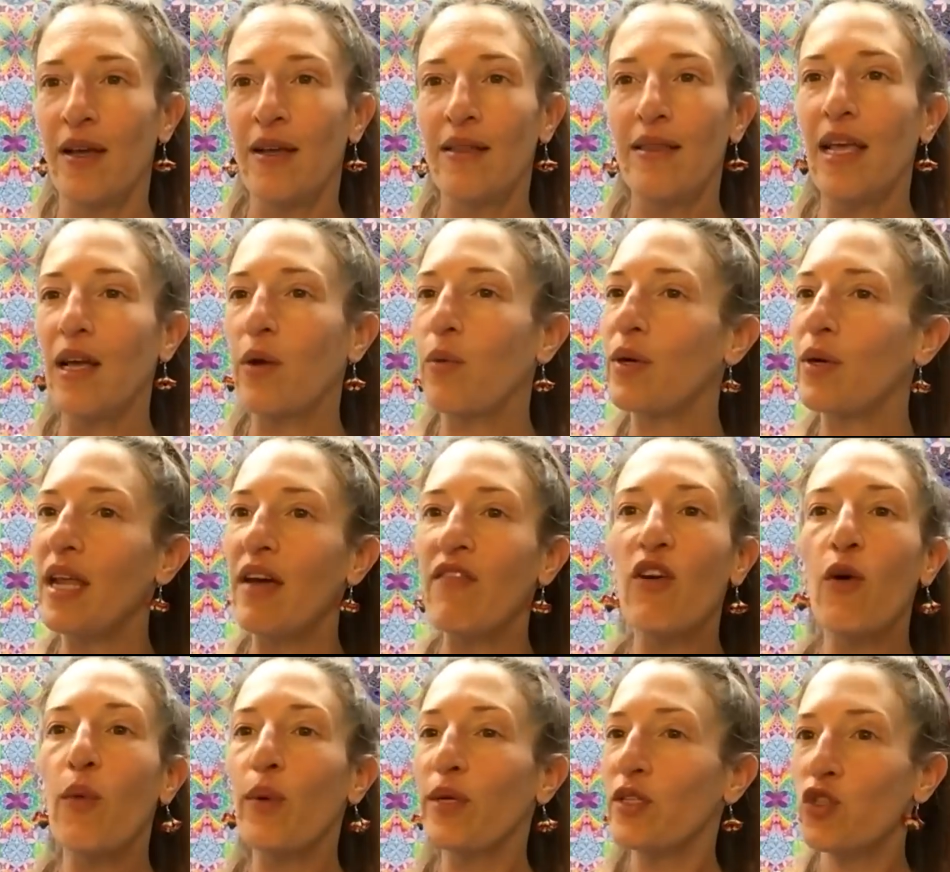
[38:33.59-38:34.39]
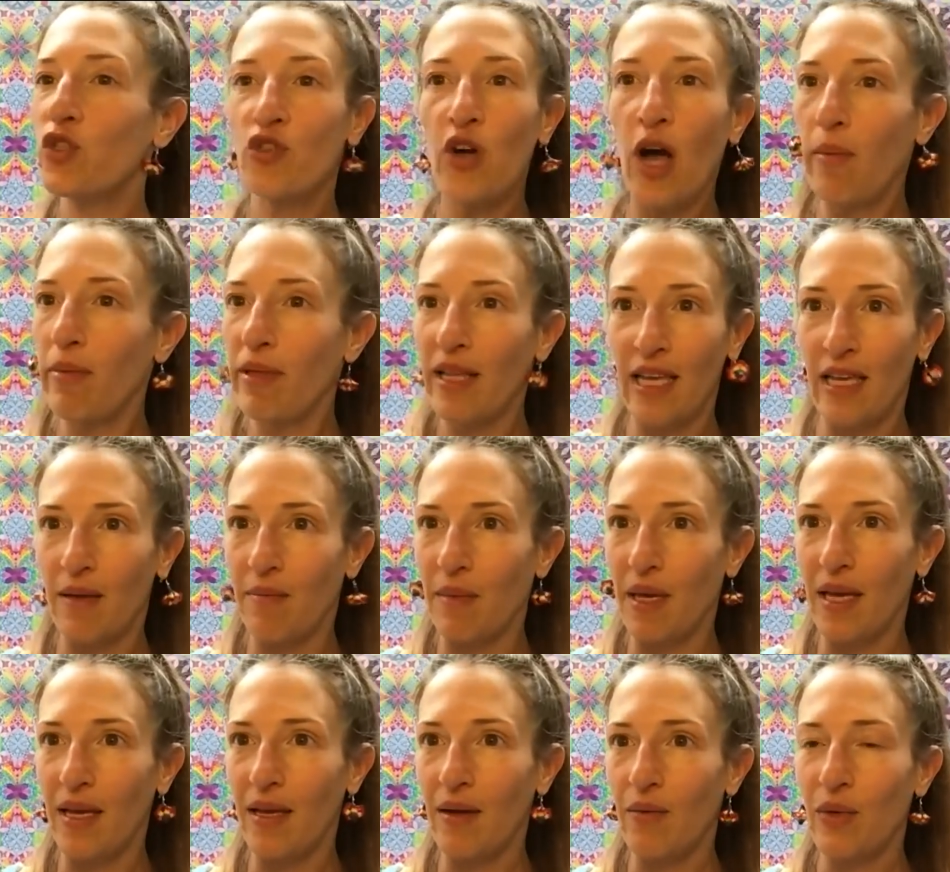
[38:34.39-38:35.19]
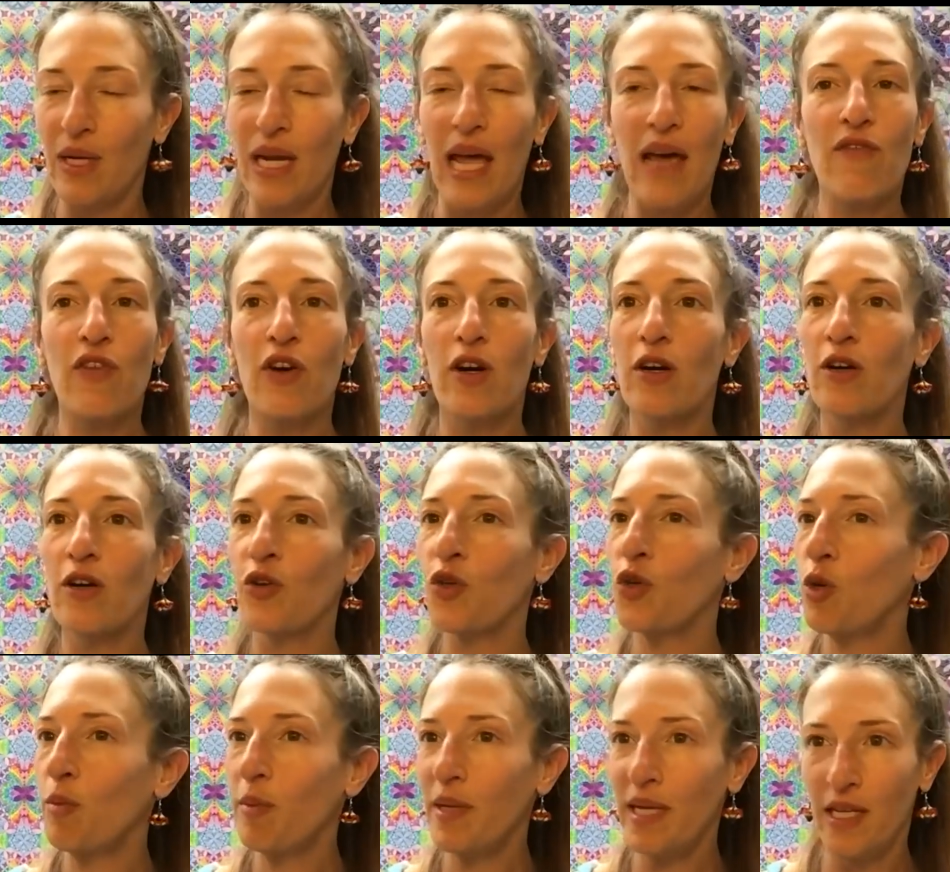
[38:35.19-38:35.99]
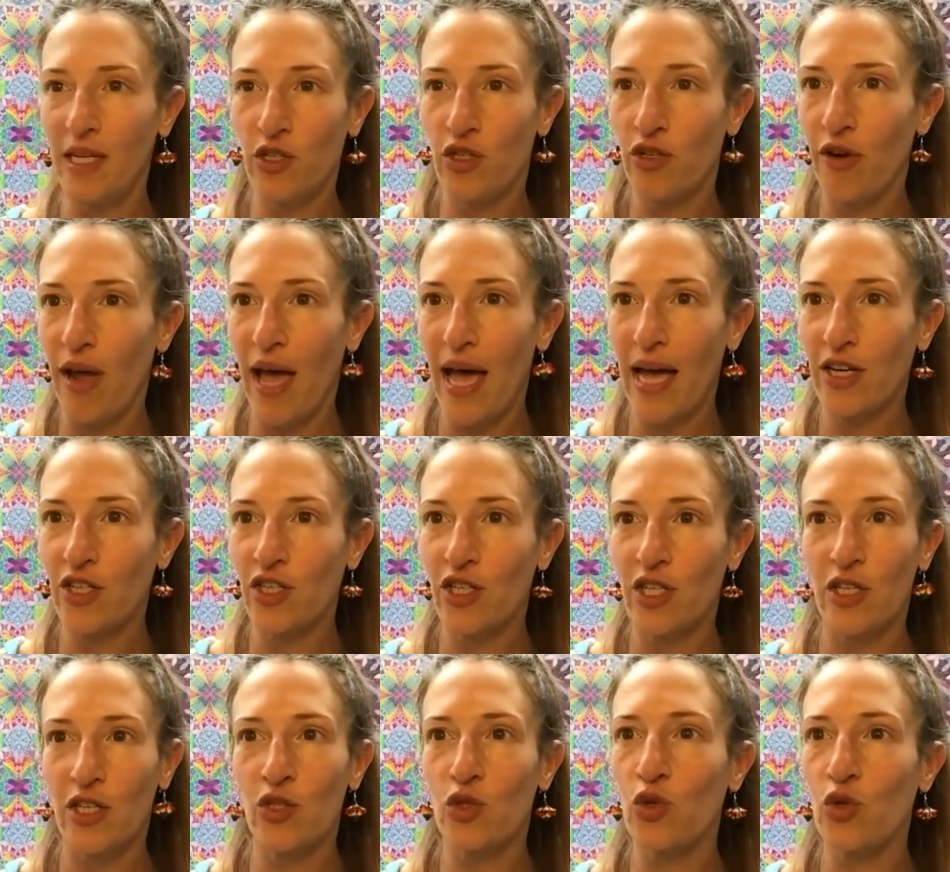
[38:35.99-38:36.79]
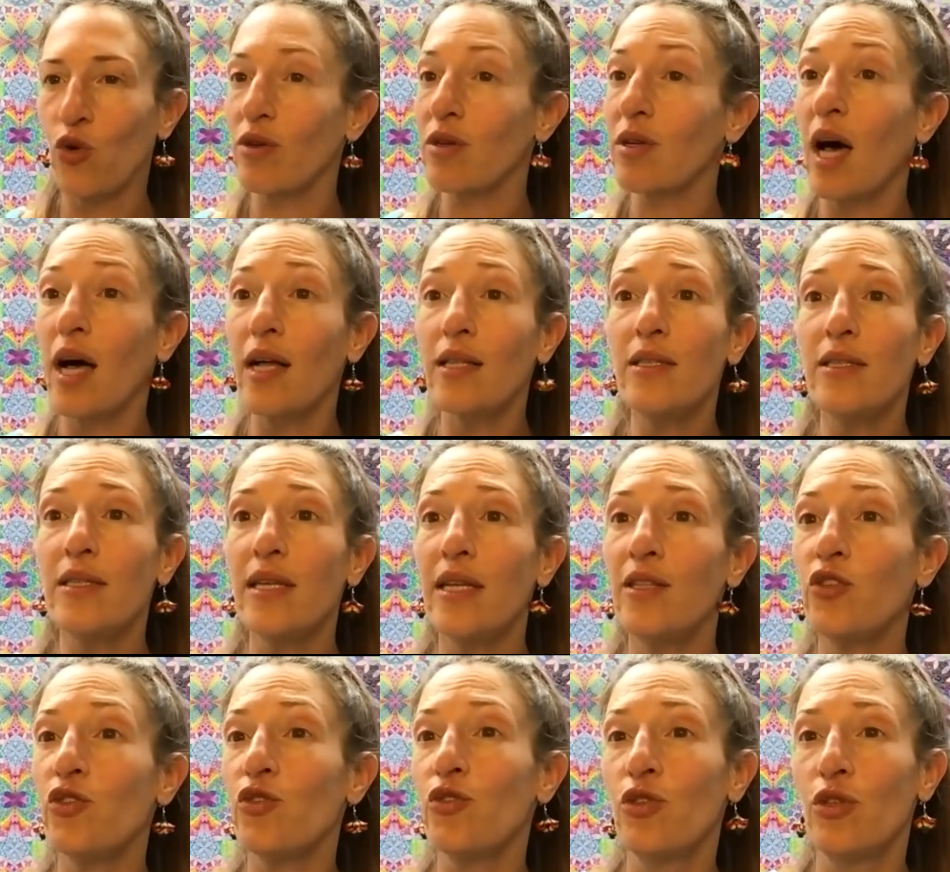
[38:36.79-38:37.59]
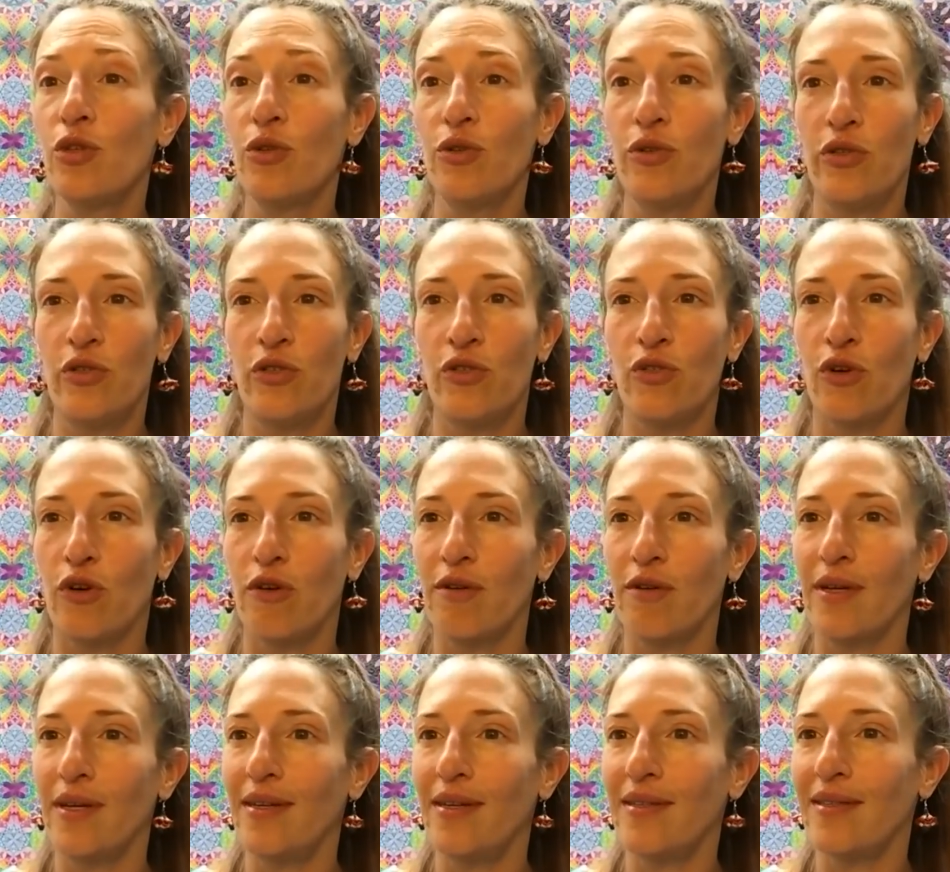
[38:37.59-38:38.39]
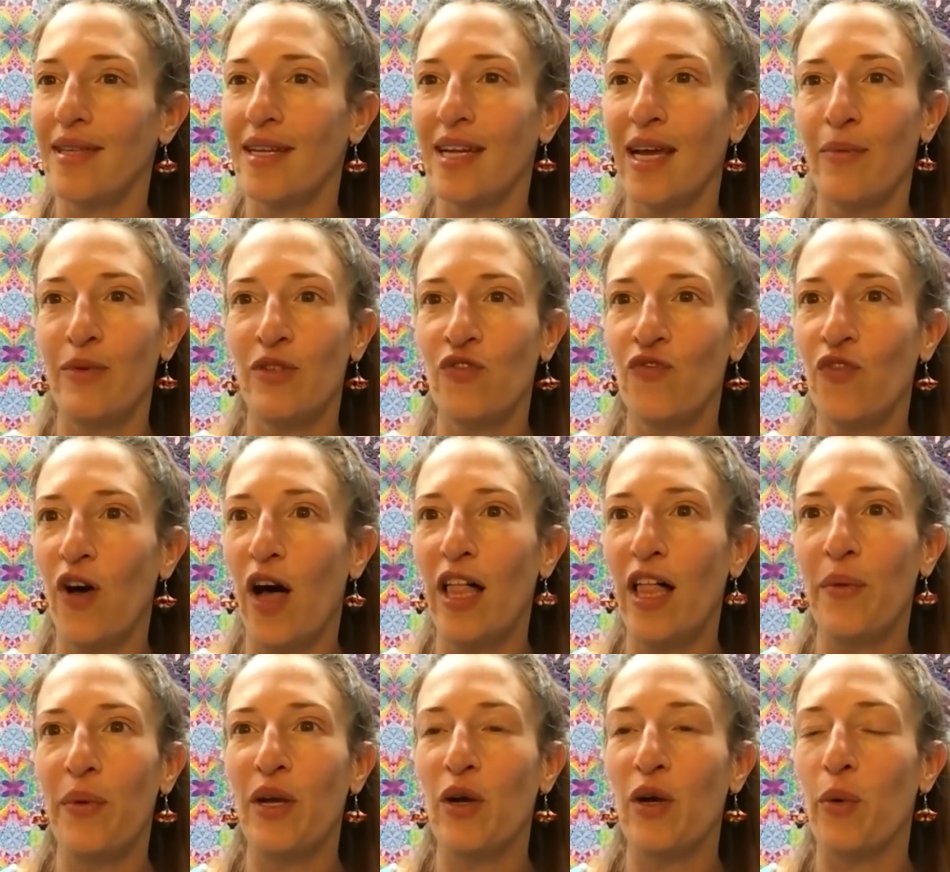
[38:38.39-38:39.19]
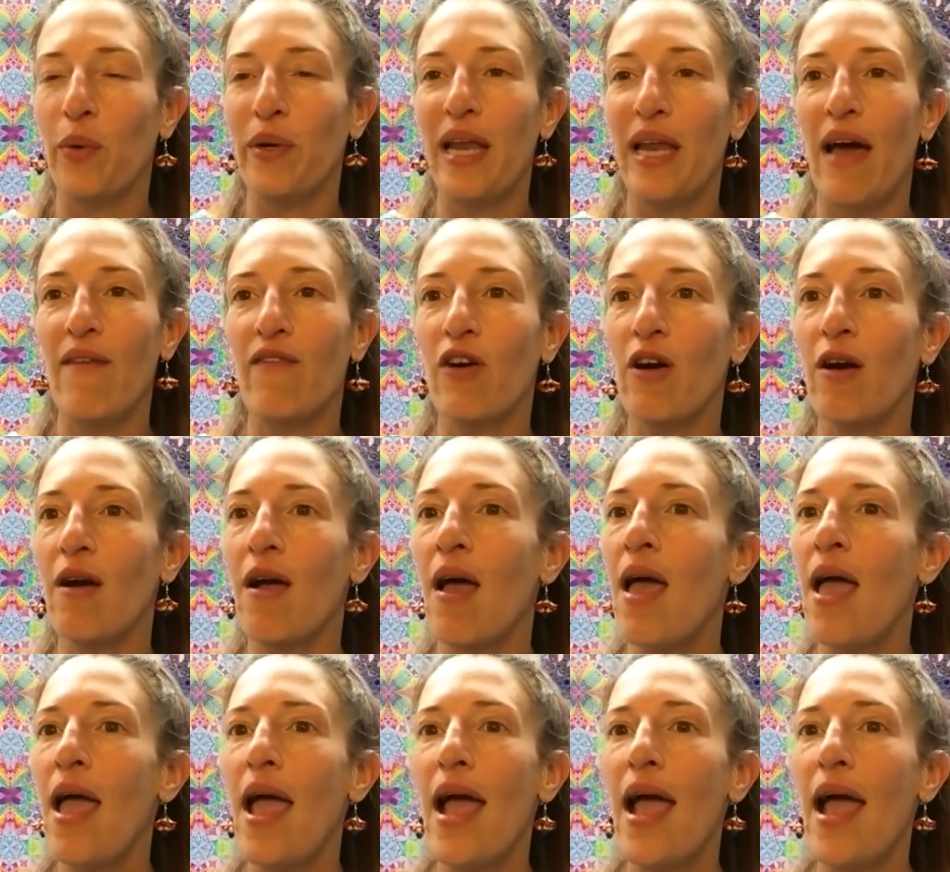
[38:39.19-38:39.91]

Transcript: Like whatever was troubling me, whatever human interactions or nonsense news stories that I was following or whatever,